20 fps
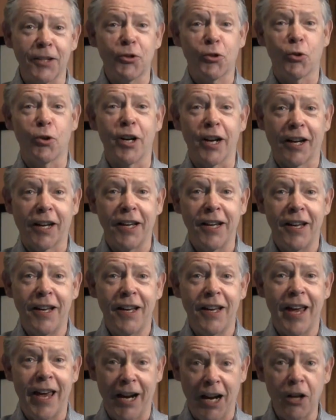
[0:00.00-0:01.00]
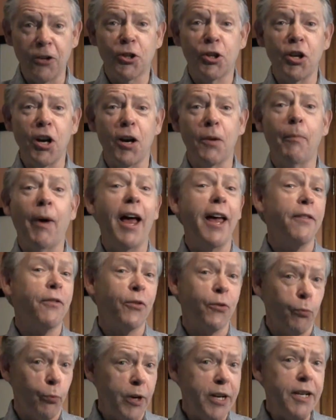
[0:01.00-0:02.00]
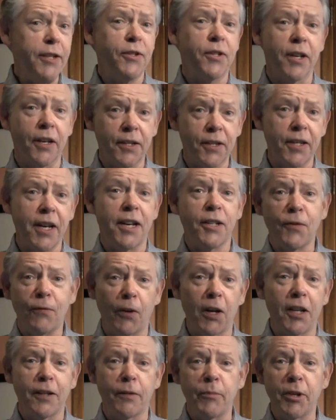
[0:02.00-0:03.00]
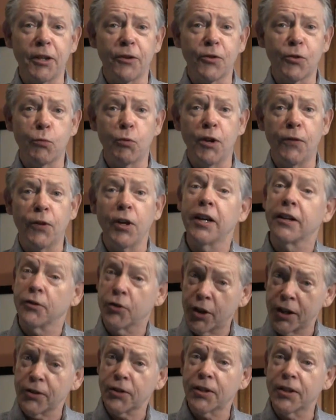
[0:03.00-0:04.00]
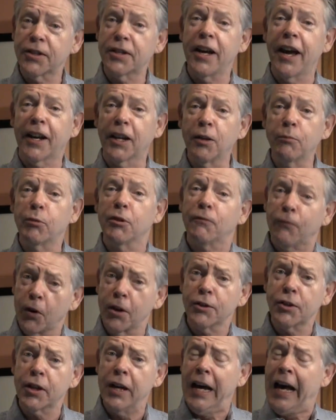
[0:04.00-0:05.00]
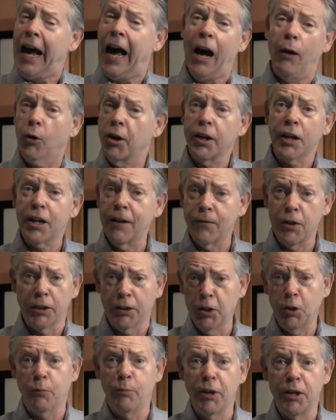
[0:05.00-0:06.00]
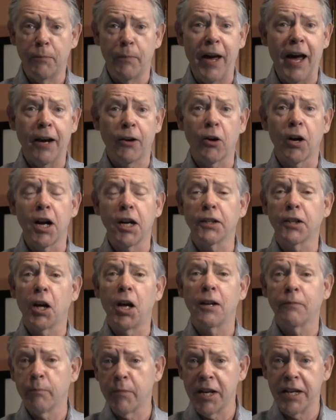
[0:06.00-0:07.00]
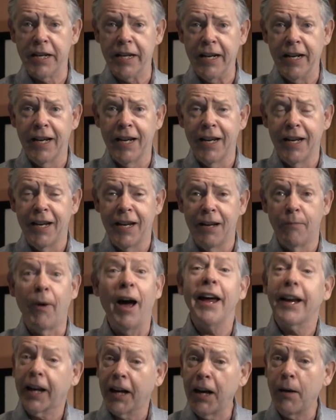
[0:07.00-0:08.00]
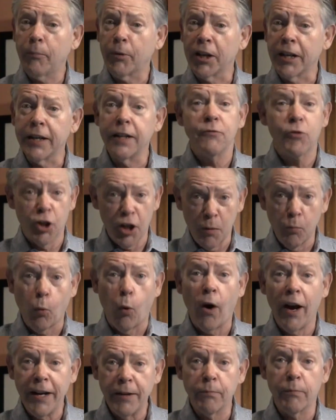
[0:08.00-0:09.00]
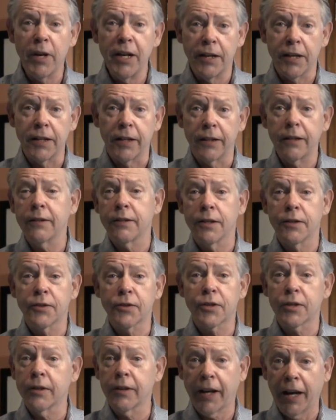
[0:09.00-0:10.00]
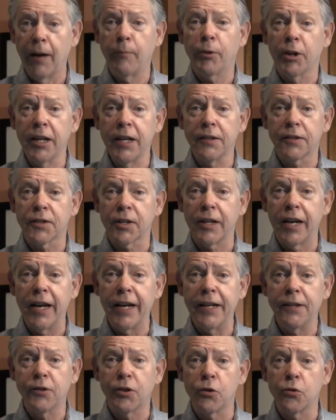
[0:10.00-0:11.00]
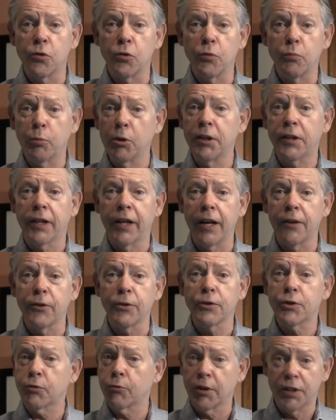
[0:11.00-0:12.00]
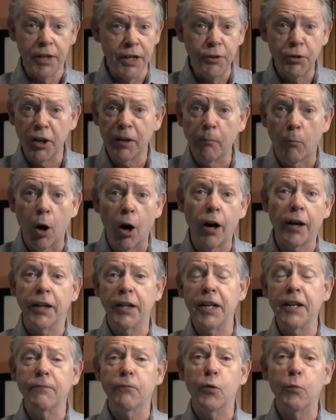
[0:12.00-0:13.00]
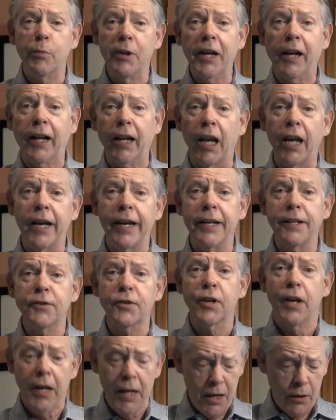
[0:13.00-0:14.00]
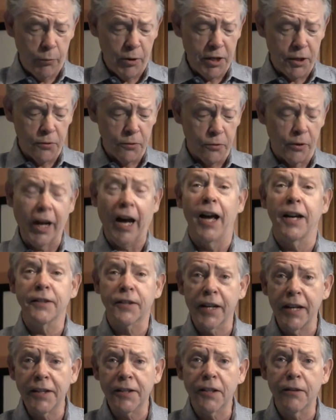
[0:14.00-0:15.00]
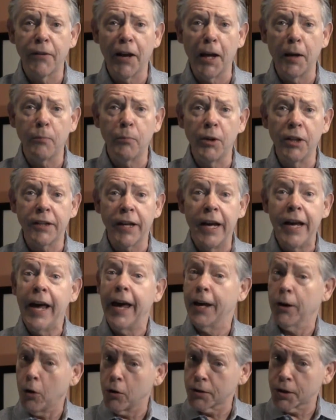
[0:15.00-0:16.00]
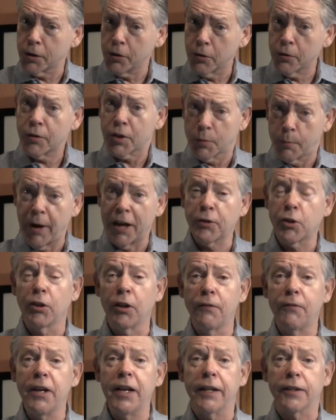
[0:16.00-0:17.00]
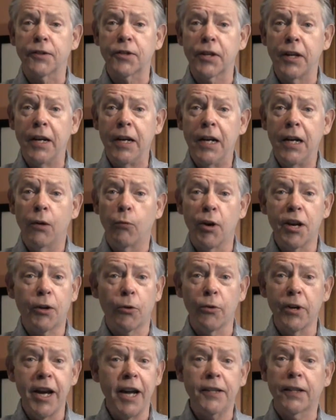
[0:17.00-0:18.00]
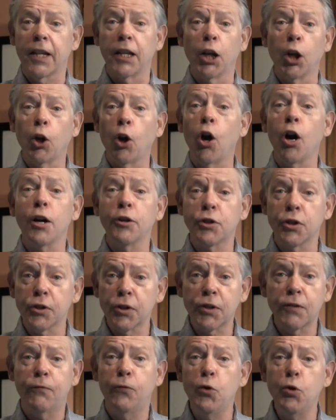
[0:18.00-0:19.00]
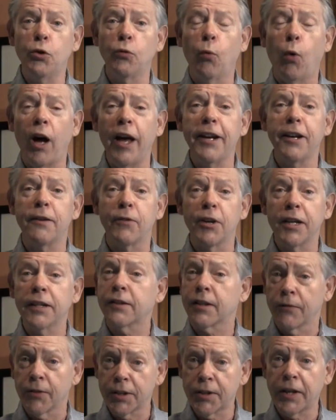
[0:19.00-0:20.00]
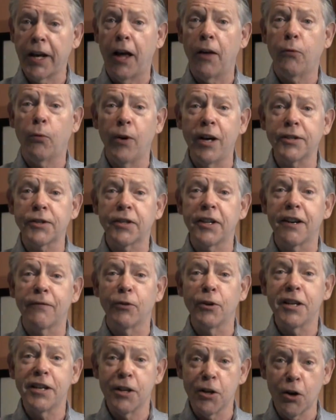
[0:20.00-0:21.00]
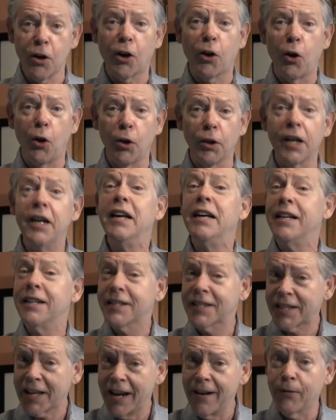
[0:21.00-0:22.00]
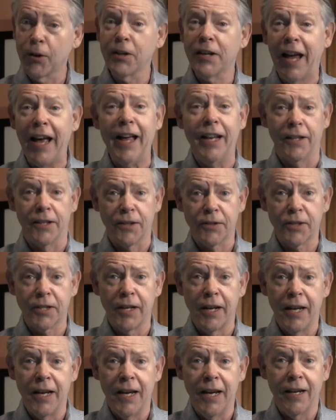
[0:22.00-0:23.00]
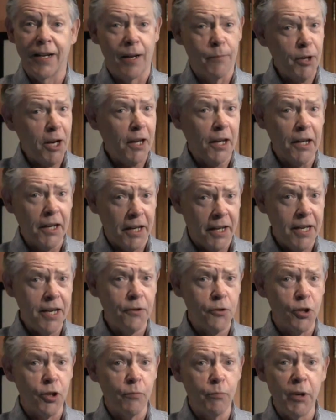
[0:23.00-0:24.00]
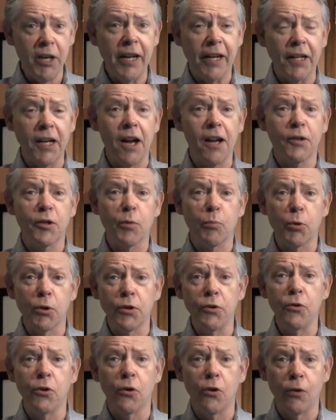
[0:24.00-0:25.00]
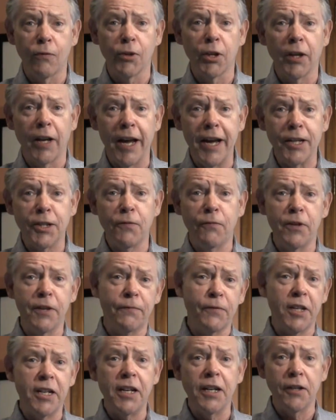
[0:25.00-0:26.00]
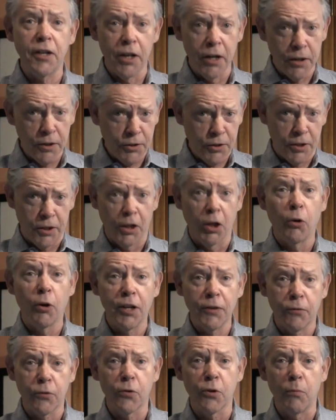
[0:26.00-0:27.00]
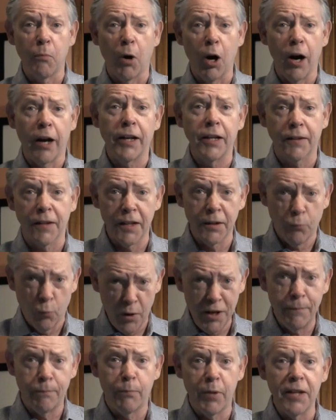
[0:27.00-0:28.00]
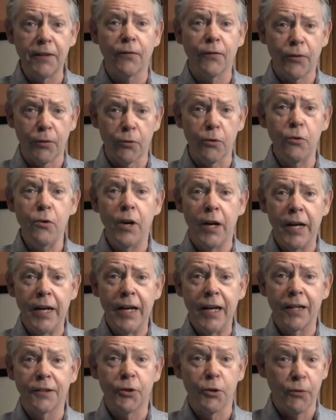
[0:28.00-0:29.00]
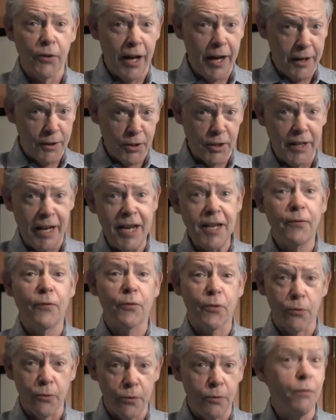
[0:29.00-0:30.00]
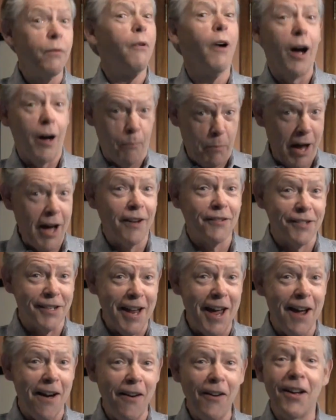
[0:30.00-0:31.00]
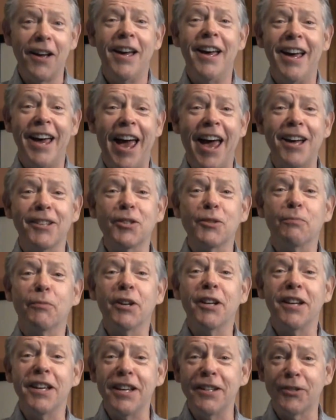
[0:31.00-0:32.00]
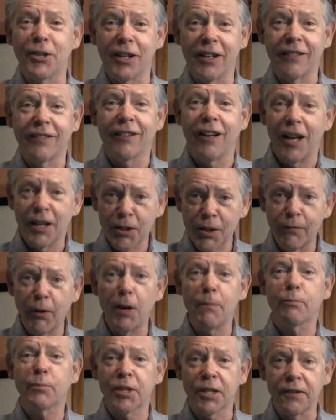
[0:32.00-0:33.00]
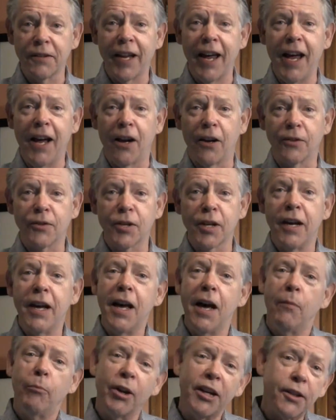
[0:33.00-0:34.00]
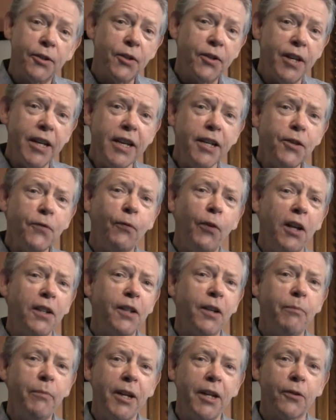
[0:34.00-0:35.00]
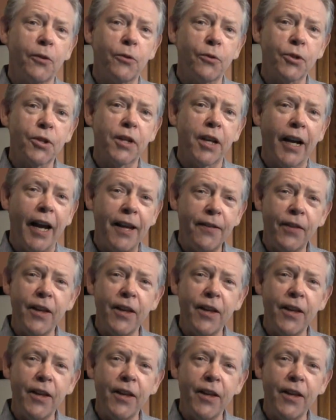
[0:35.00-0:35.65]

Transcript: a trick. And I'll share my 3 success fundamentals with you in just a second. But first, I want to give you a little bit of background on me. My company, Jim White Media, is a company designed to put together strategic marketing for big clients. We do content development and also special events. We create the largest food and wine event in the Southwest every year called Savor Dallas. Now, I'm not going to kid you, being an entrepreneur over the last 15 years and going through the market that we've been through, 2008 through about now, hasn't been easy. Lots of ups and downs. But it's these fundamentals that I